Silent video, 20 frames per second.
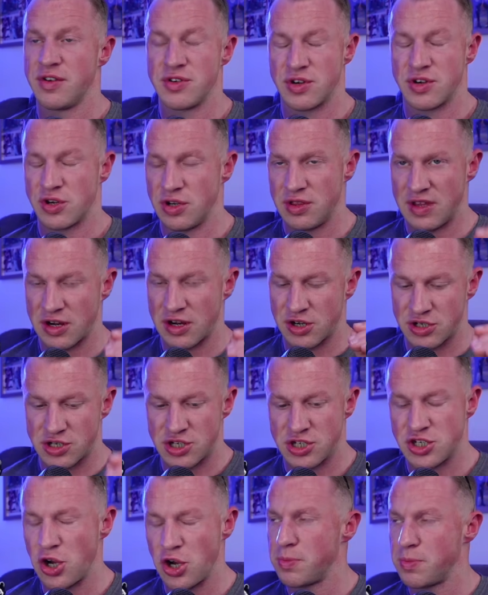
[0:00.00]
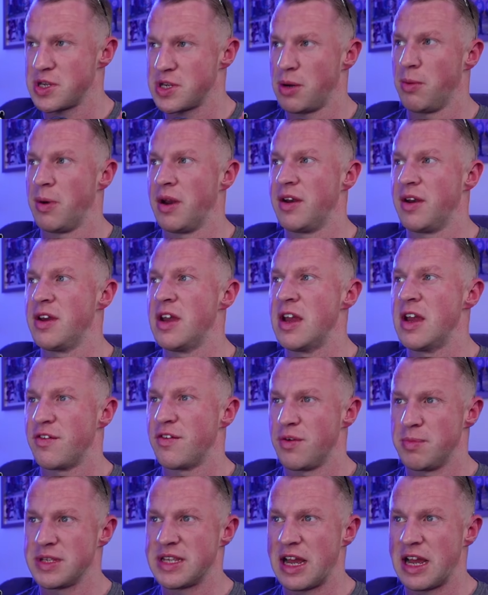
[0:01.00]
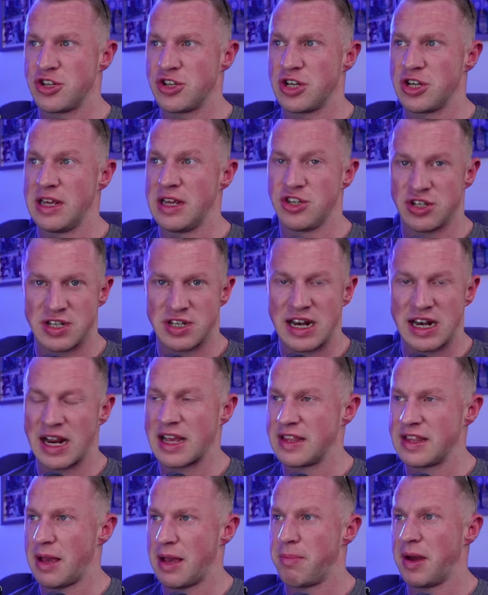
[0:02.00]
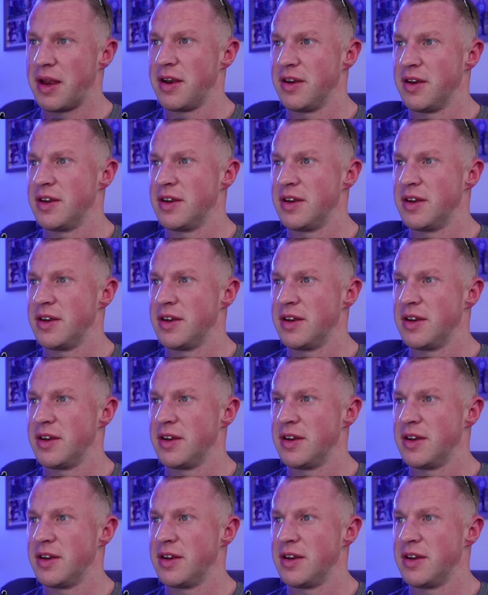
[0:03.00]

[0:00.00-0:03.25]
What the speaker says: that could stop someone from potentially just clicking that button.